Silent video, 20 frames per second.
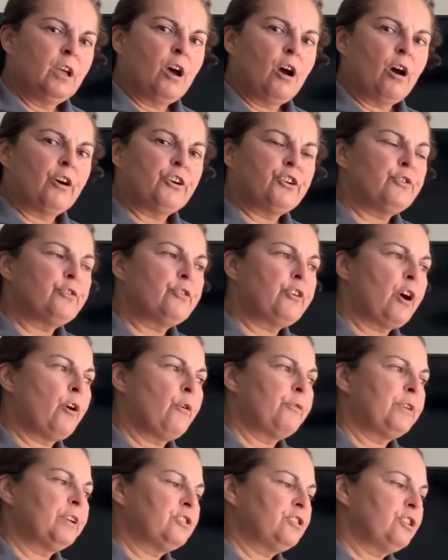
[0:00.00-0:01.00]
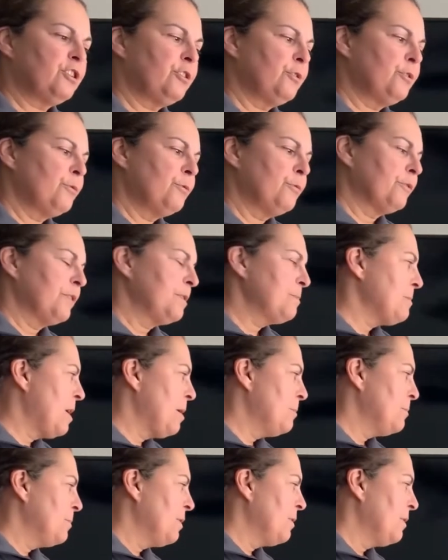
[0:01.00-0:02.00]
are you going to
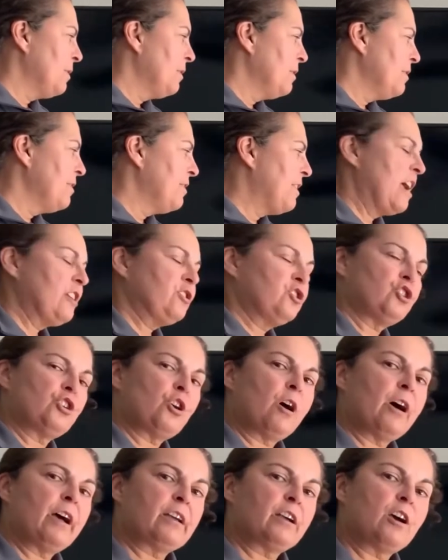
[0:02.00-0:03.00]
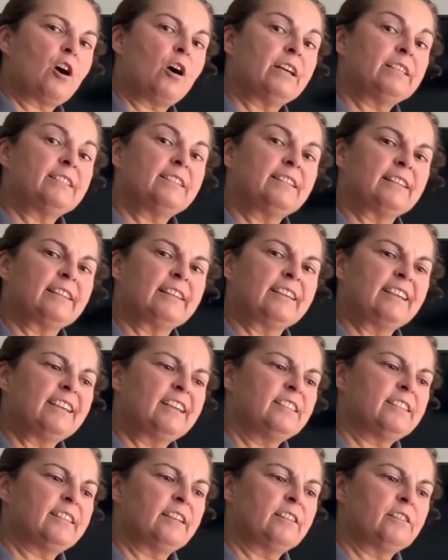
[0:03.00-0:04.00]
remember that shot constantly
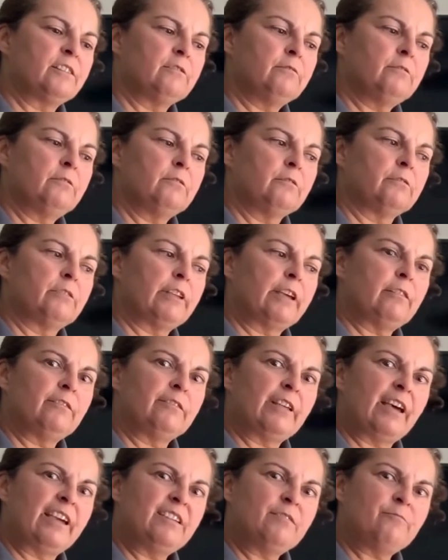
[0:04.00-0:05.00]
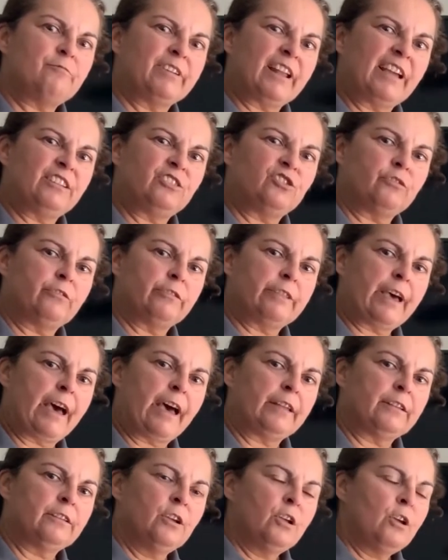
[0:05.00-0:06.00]
and say, oh, they don't like when I do
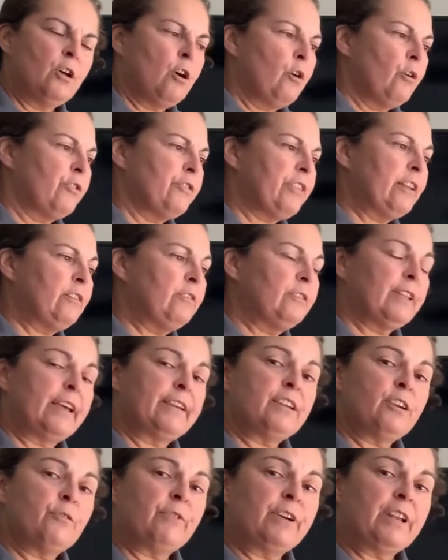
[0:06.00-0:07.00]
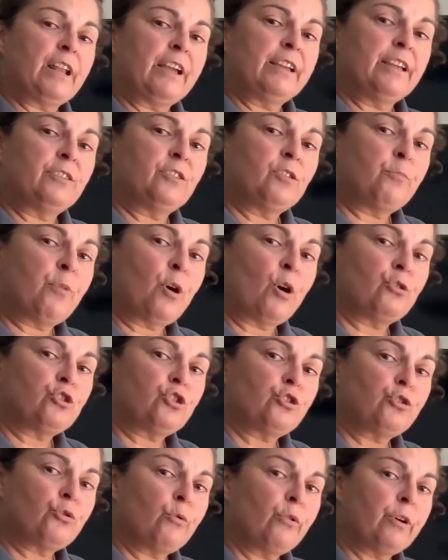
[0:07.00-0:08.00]
that, or they don't like it when I hit the ball
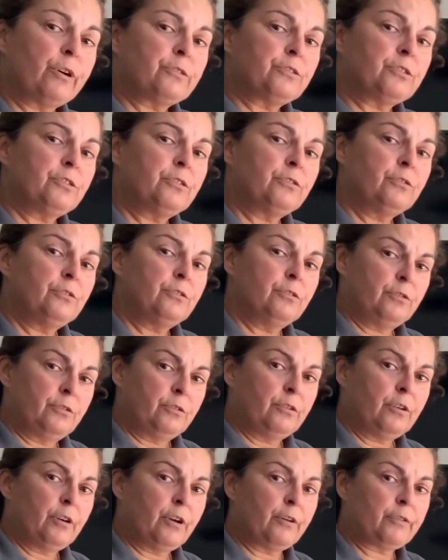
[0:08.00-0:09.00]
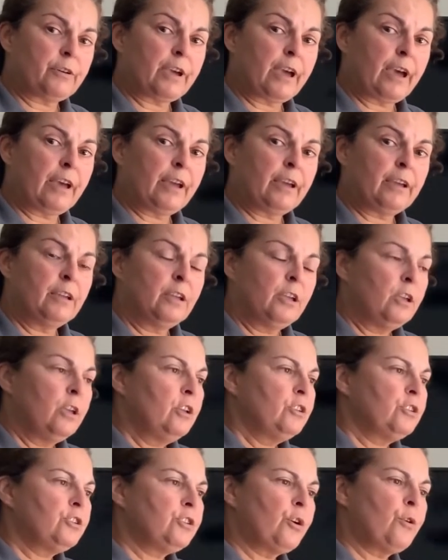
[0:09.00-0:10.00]
short? Okay,
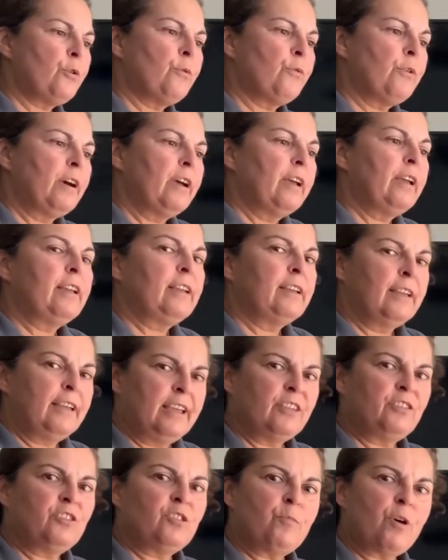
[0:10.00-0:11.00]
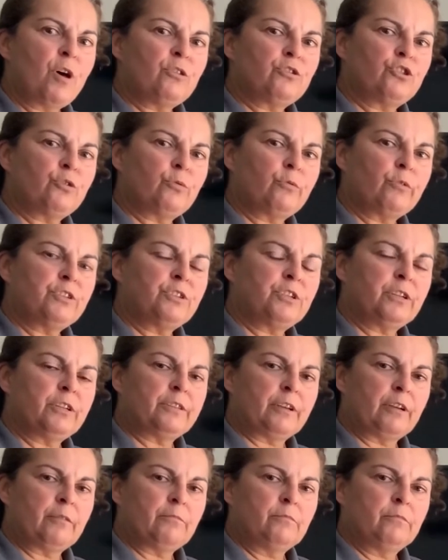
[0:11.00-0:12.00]
so hit the ball short to
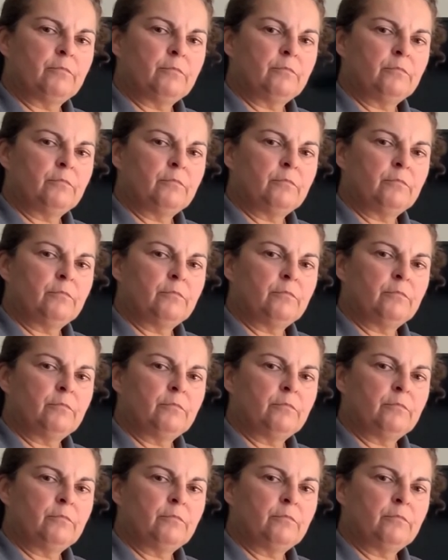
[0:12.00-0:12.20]
them.